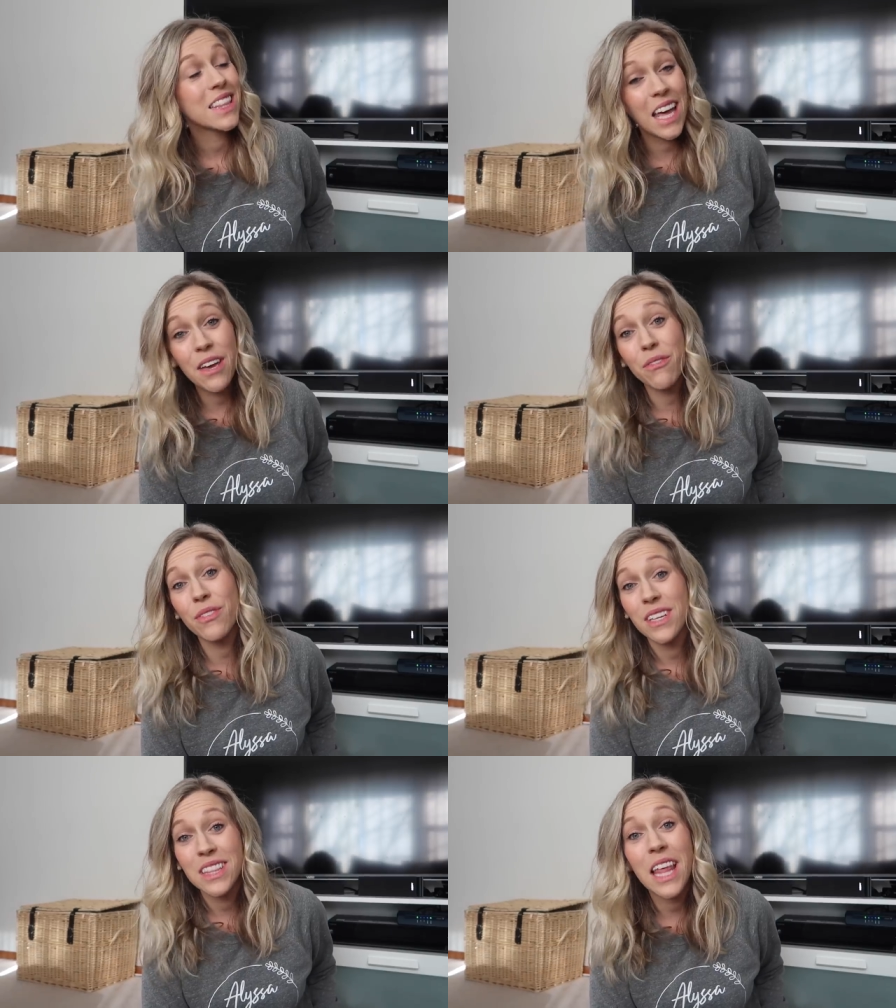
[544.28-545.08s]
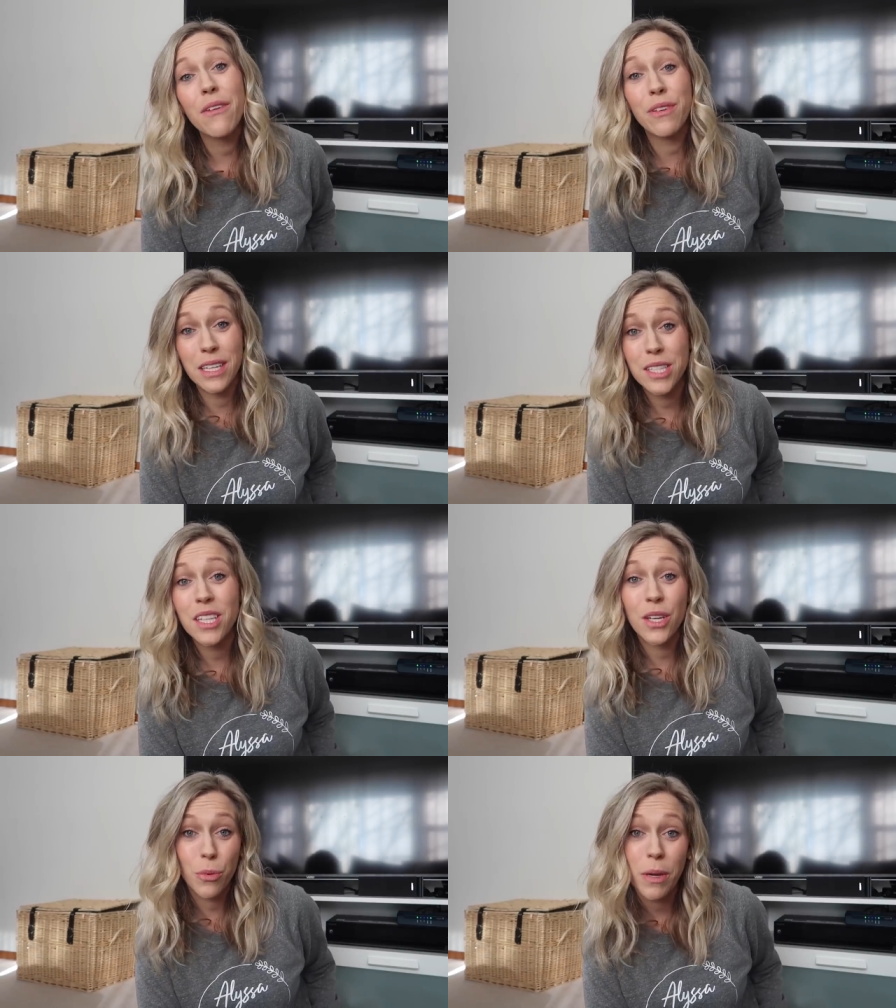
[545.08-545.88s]
Life, life gets a
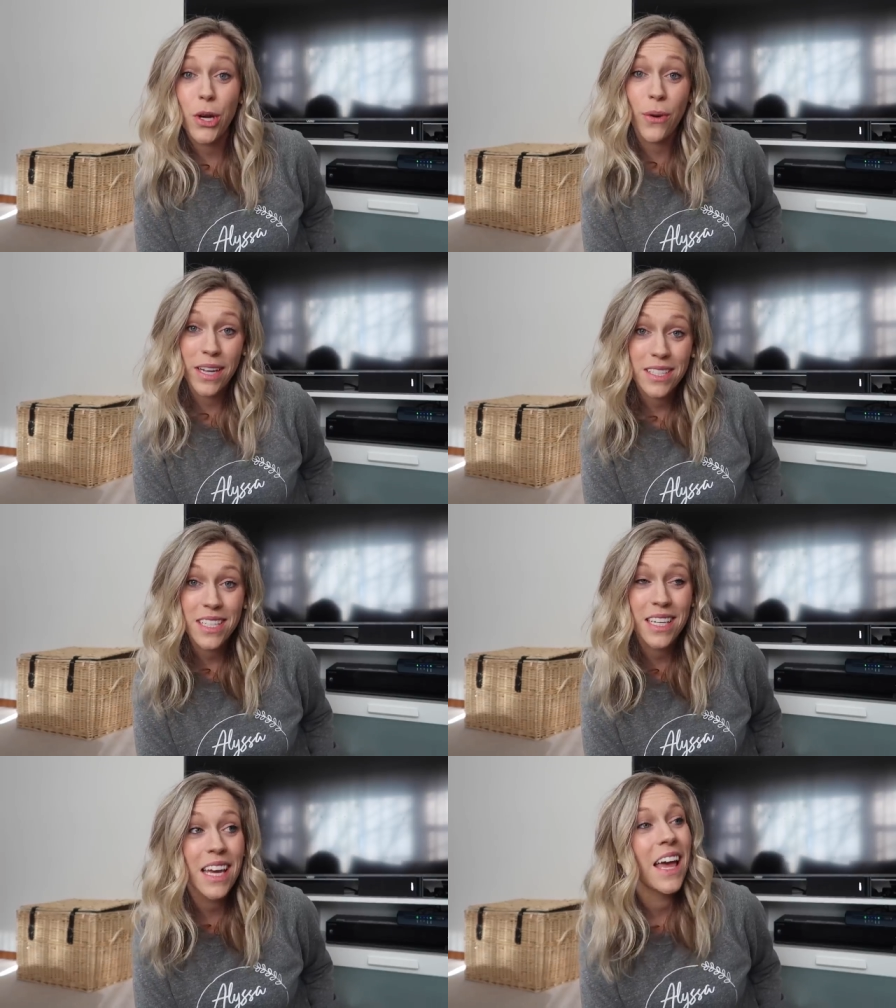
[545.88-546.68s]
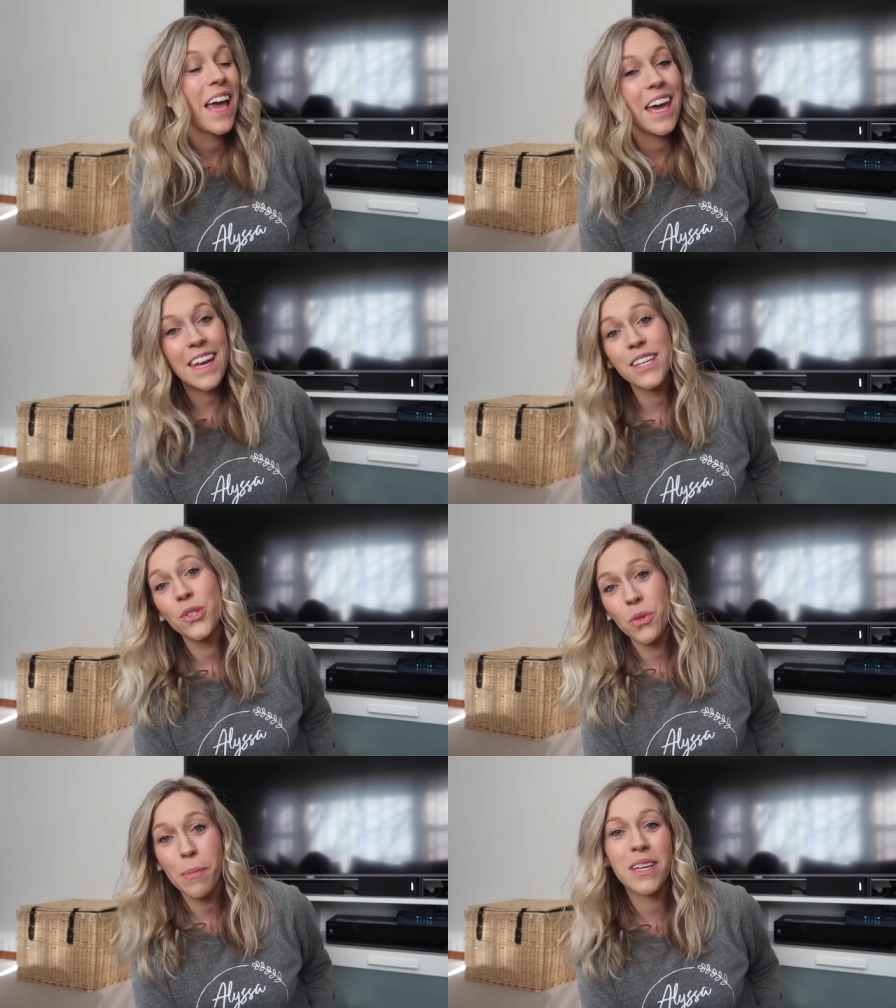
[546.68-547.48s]
little bit crazy, and I
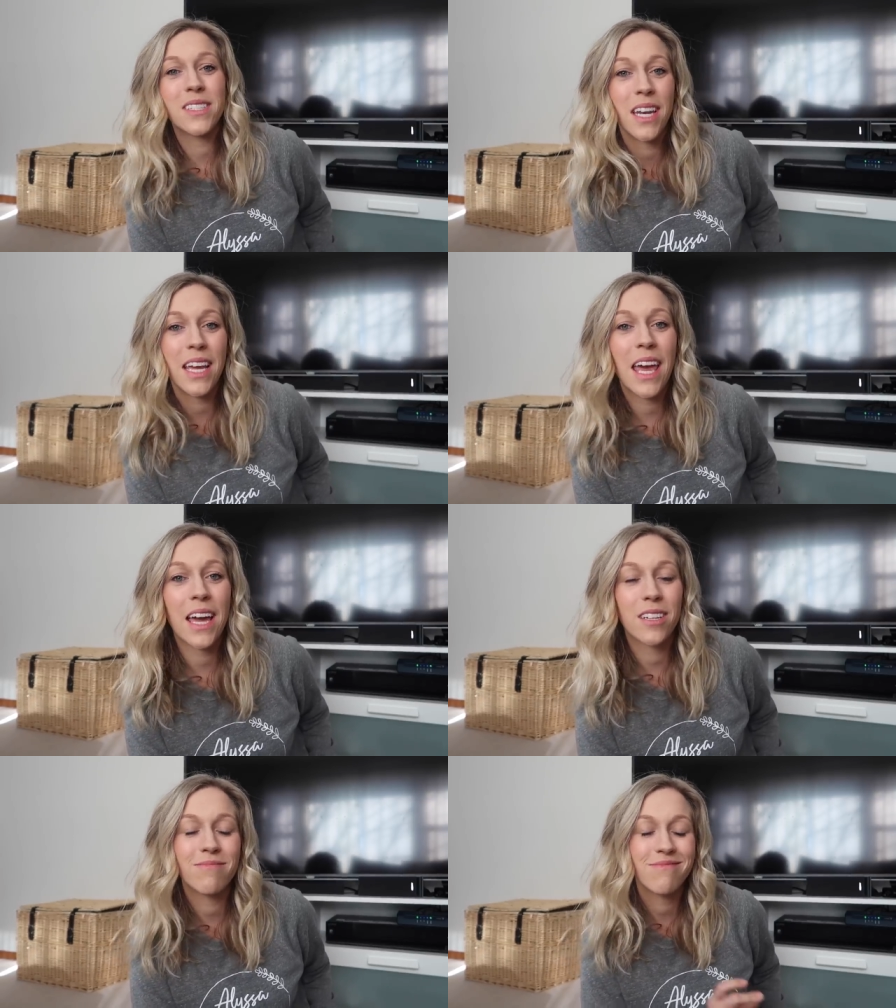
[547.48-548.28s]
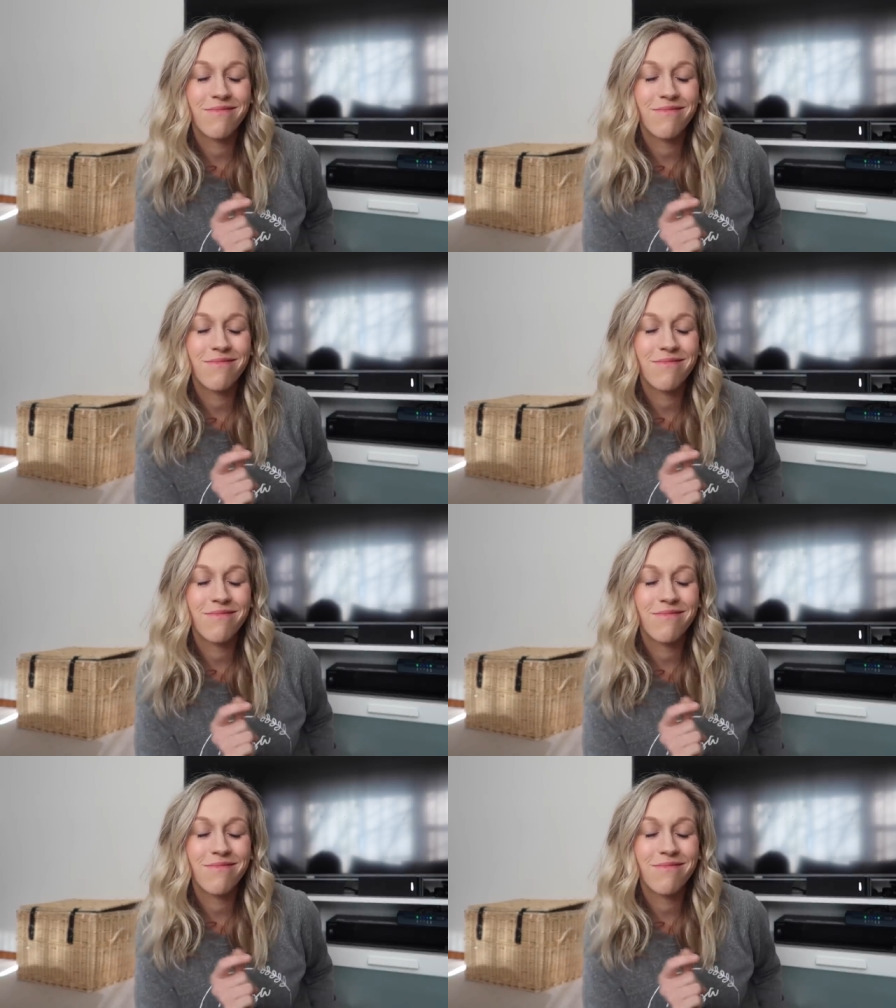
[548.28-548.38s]
do the best that I can.